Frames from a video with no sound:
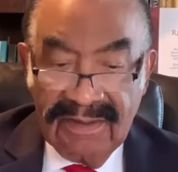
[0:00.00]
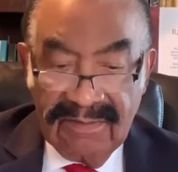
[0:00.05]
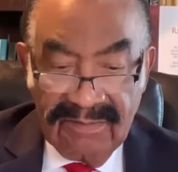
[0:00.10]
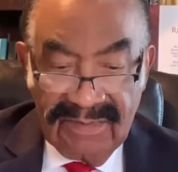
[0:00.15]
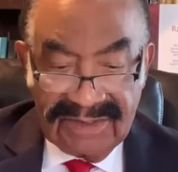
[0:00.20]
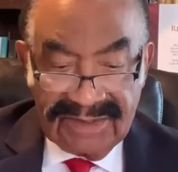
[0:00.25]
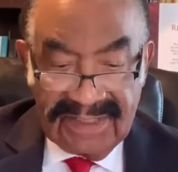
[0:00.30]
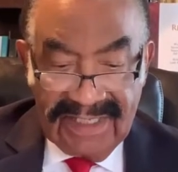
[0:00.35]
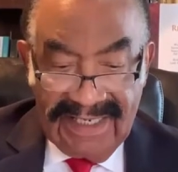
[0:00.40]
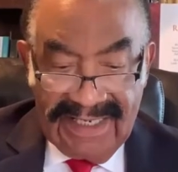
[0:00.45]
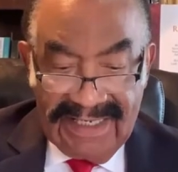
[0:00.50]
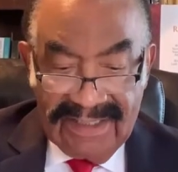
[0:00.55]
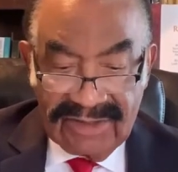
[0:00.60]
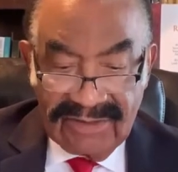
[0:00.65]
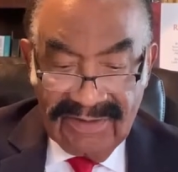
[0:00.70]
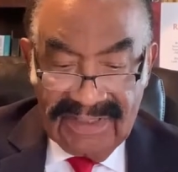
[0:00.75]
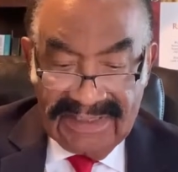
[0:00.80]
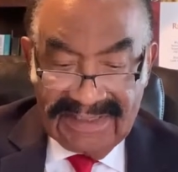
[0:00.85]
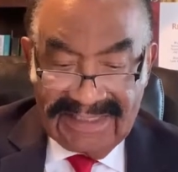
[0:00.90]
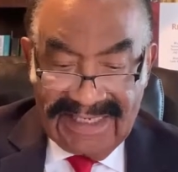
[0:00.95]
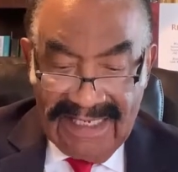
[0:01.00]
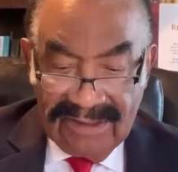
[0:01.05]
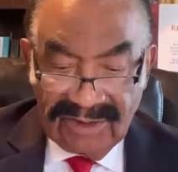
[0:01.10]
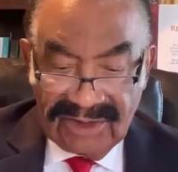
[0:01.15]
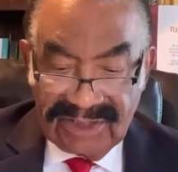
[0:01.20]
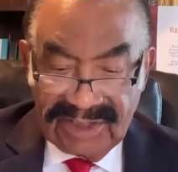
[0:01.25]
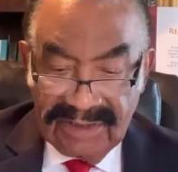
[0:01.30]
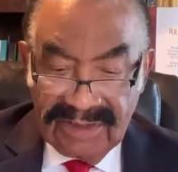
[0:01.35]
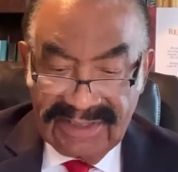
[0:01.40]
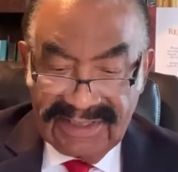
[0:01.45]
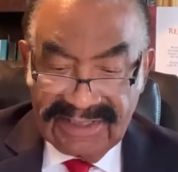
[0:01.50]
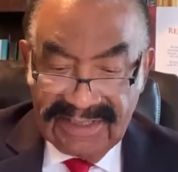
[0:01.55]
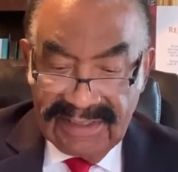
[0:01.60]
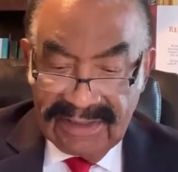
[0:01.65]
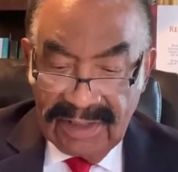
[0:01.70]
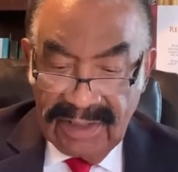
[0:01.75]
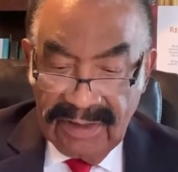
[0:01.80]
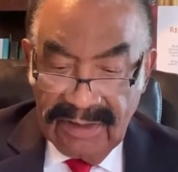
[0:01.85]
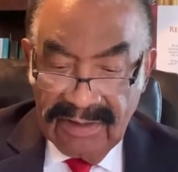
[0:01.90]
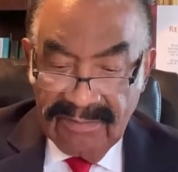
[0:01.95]
Mr. Adrian Council
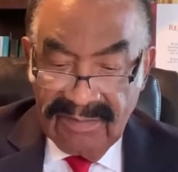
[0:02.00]
Sr.,